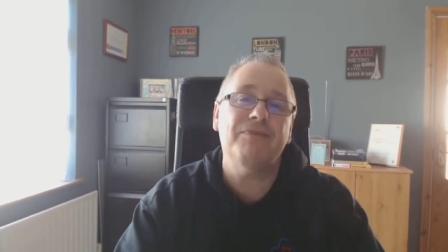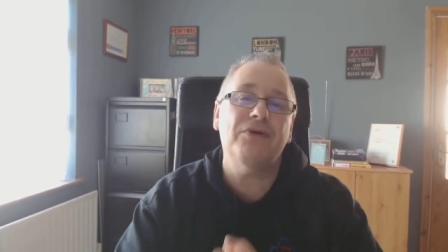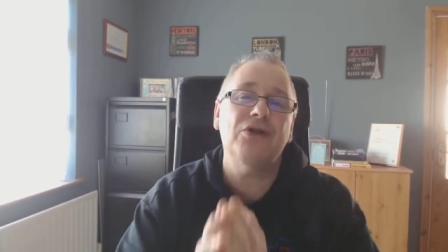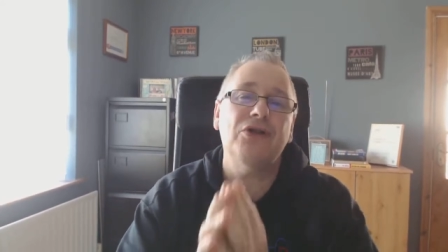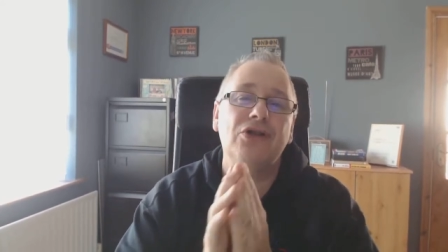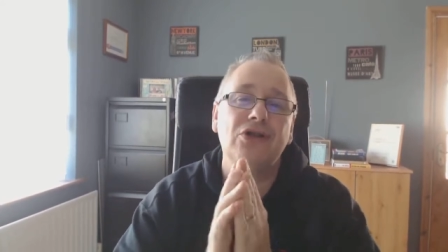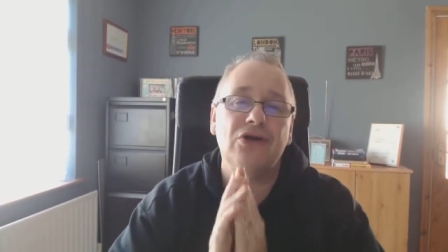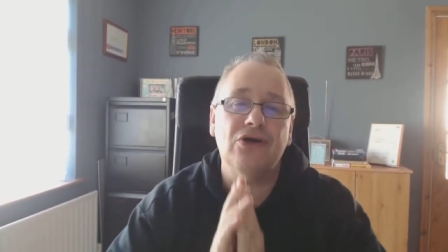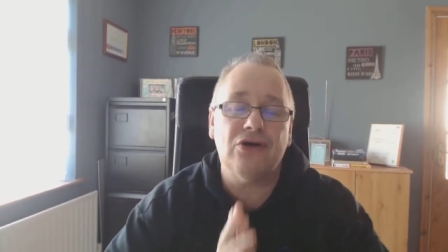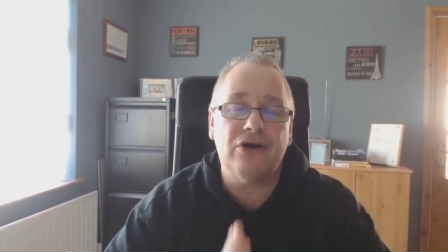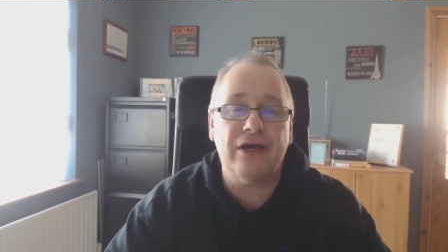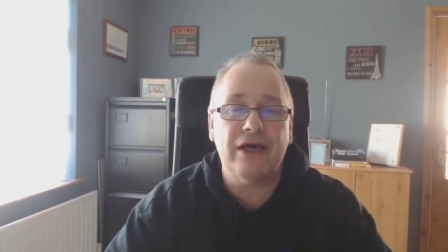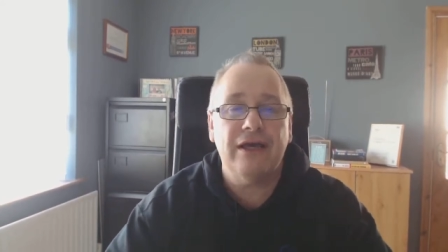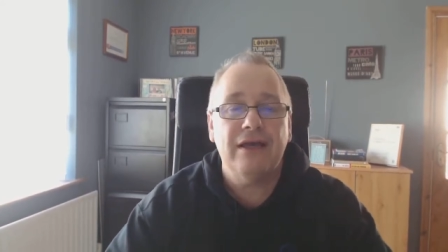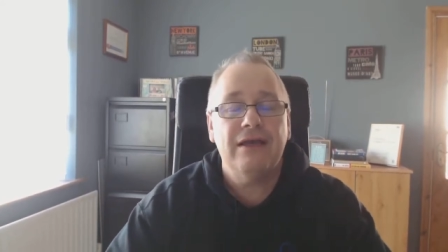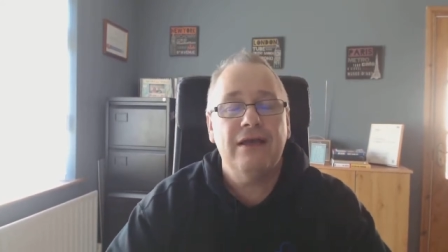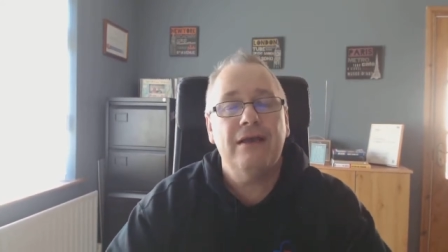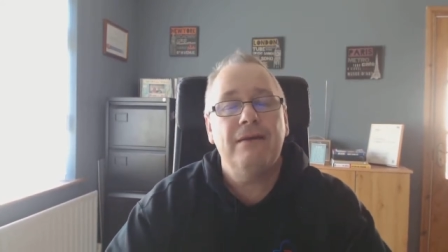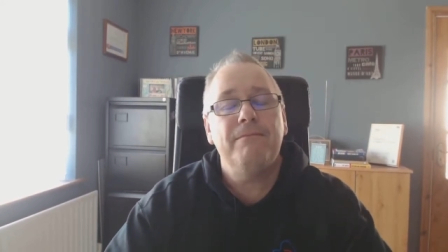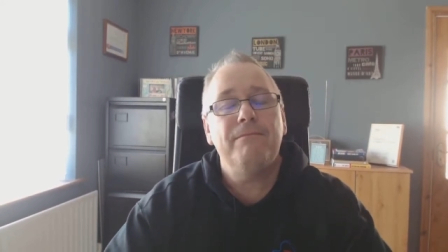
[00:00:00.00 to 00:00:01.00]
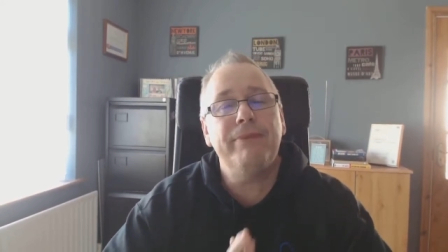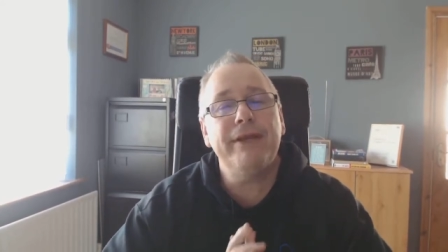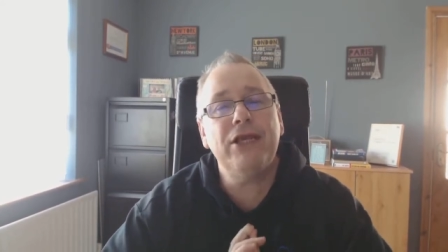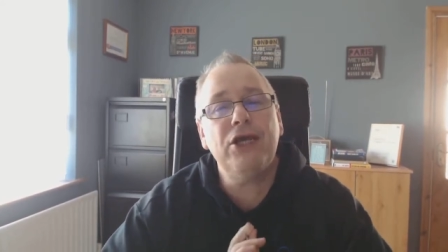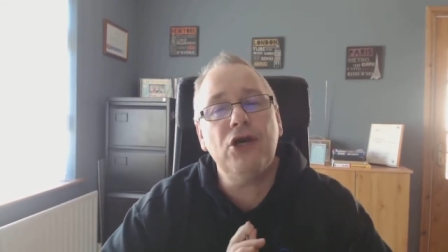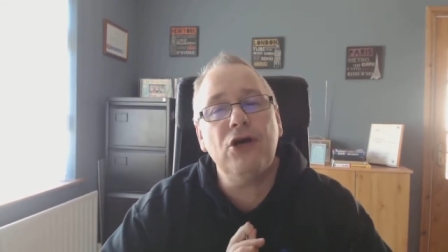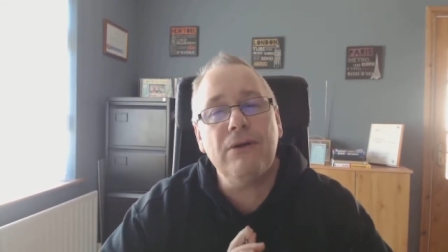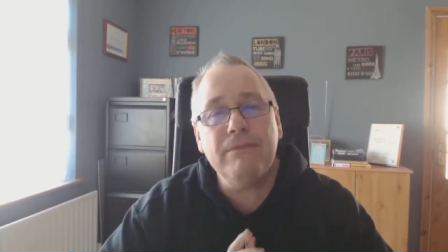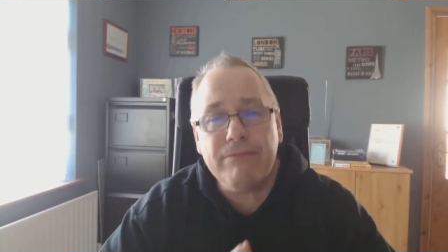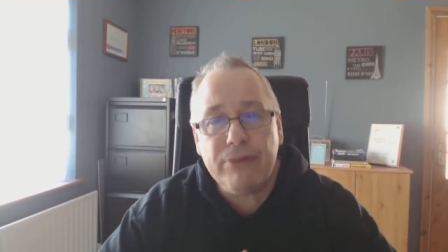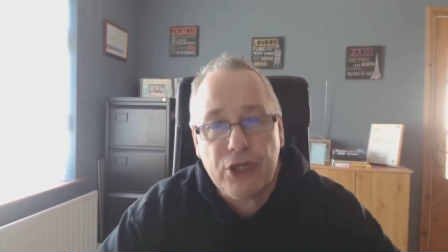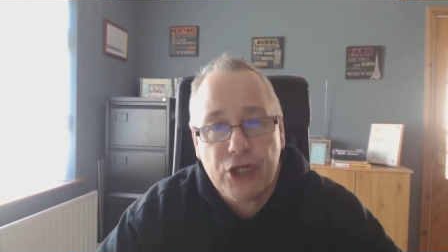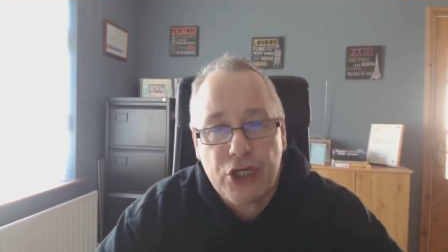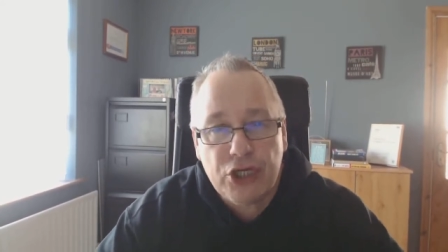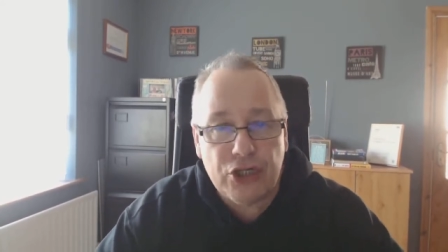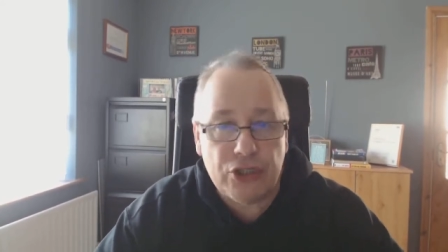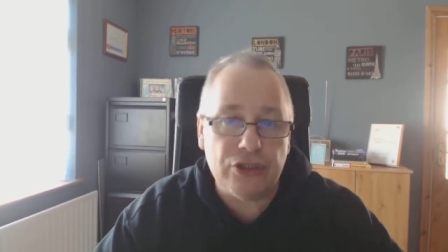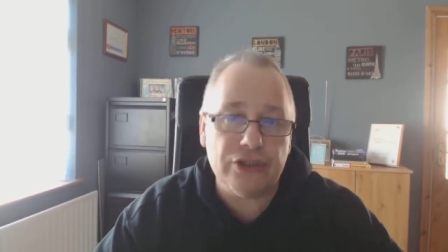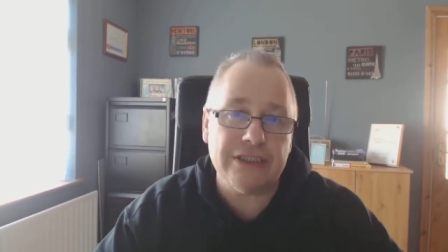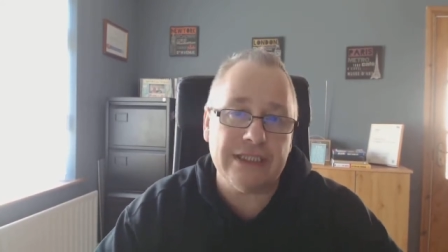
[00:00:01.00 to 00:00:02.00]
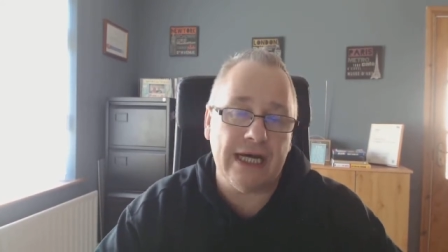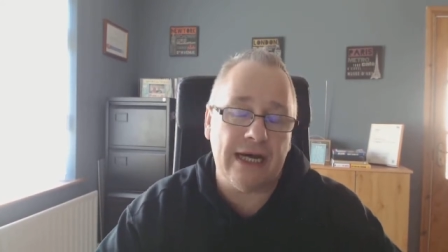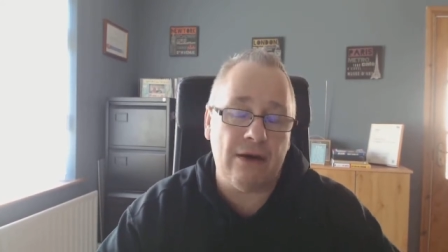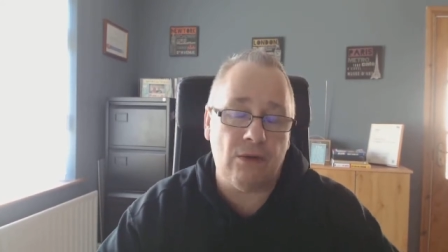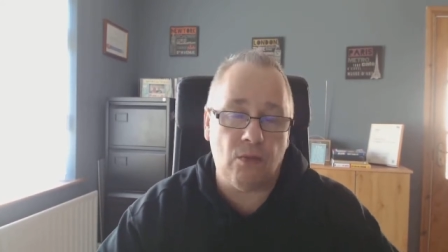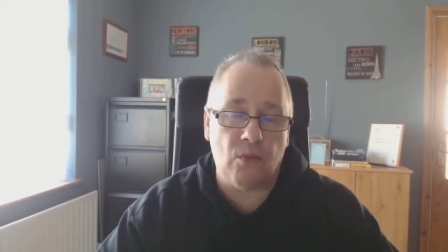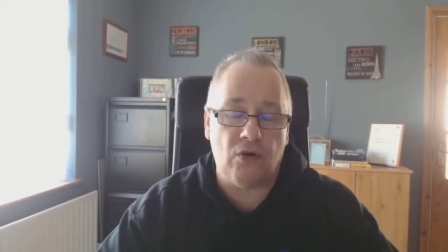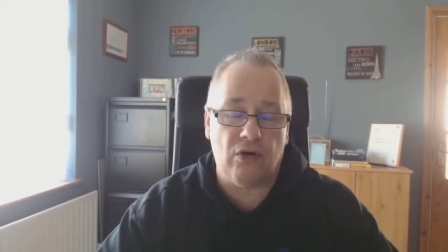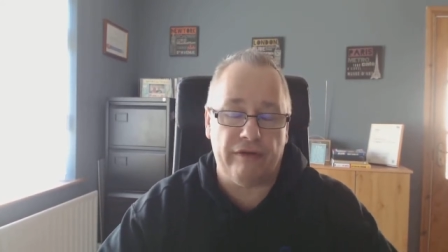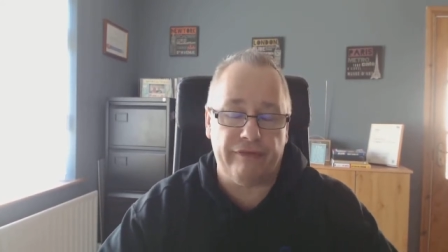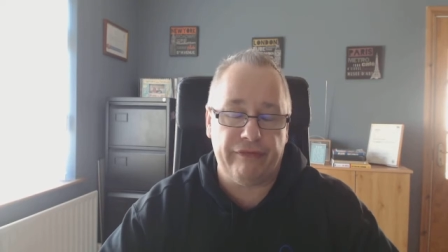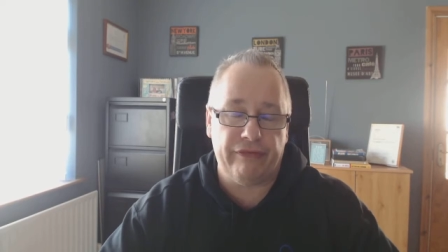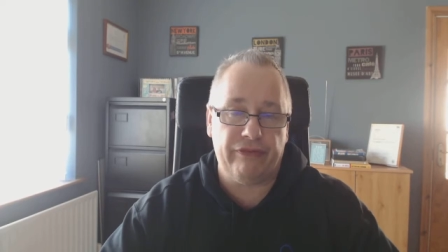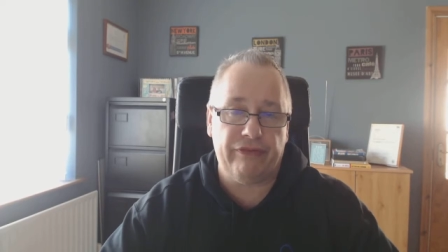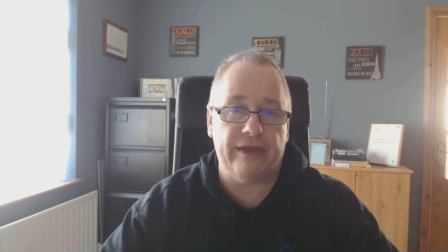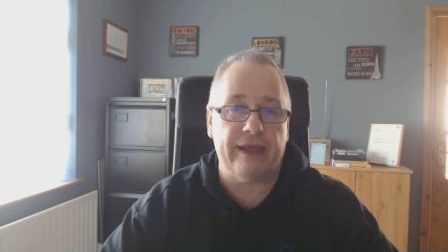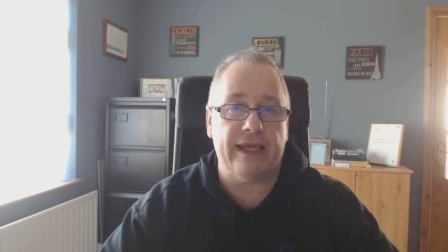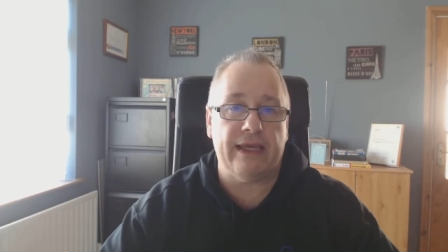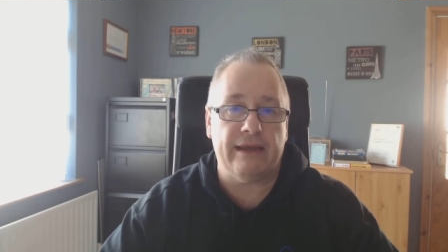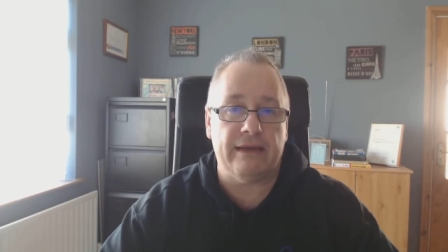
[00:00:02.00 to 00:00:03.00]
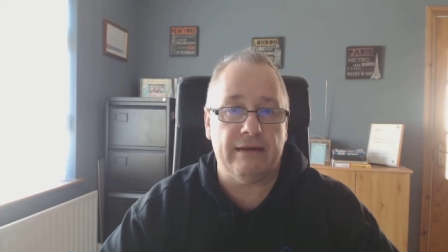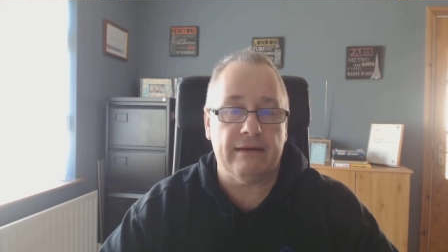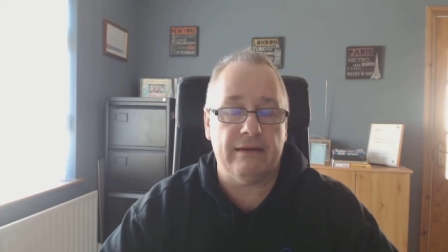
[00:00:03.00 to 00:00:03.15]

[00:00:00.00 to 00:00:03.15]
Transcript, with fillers: But look, Become good at one thing.